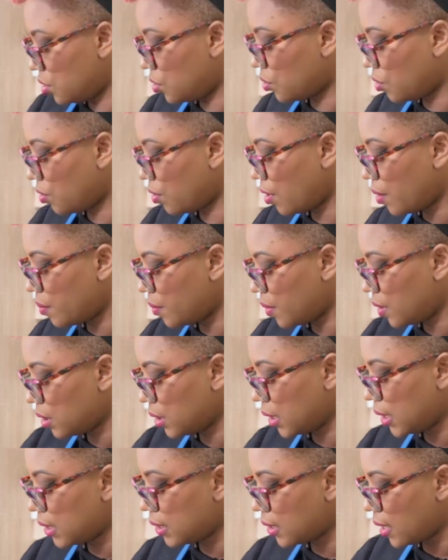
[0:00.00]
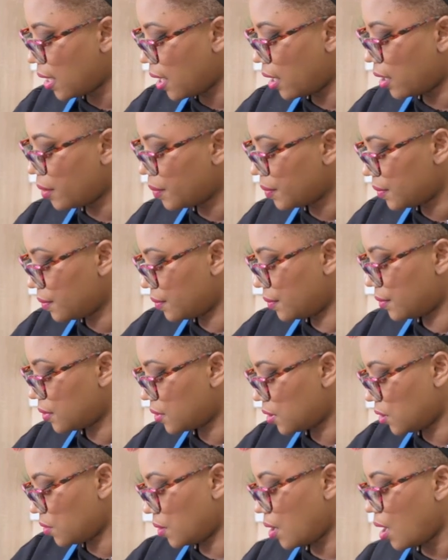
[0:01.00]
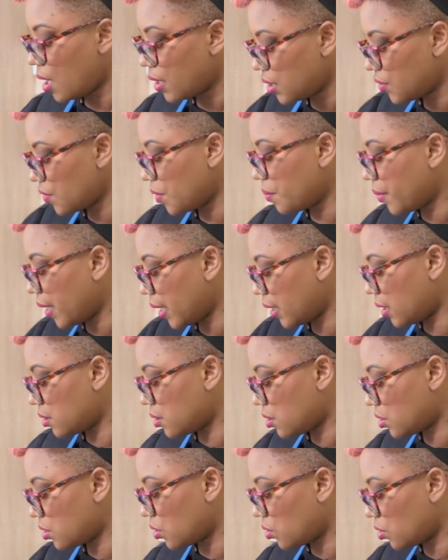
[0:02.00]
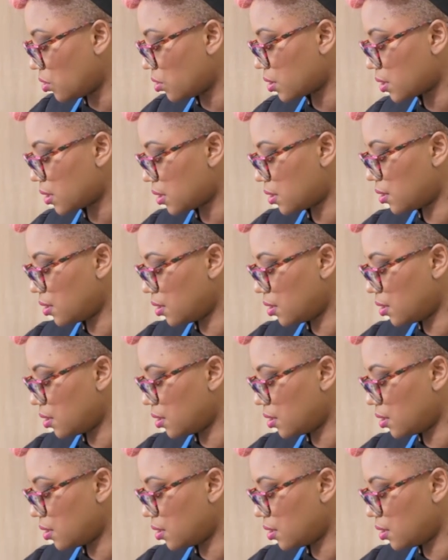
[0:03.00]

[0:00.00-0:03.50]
to crumble this up. So we got this from Bread & Stokes.